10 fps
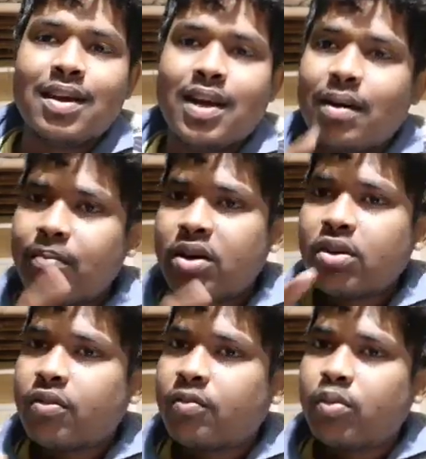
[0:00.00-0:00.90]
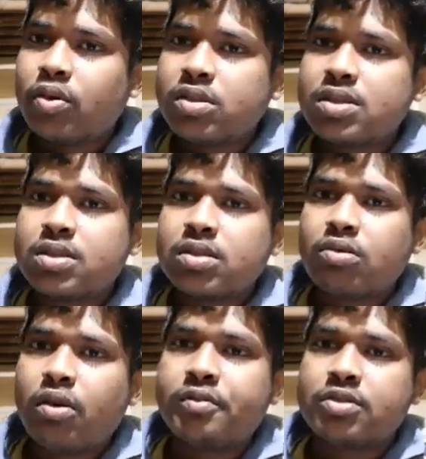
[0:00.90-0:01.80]
number of moles
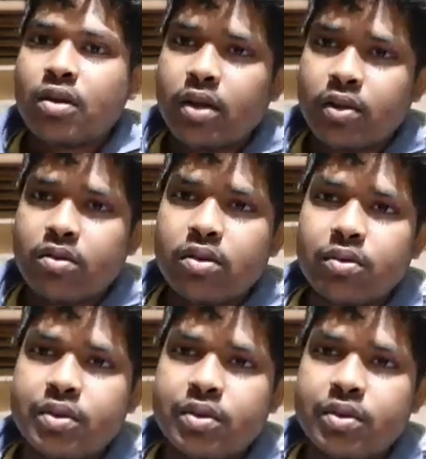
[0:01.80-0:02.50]
of solute,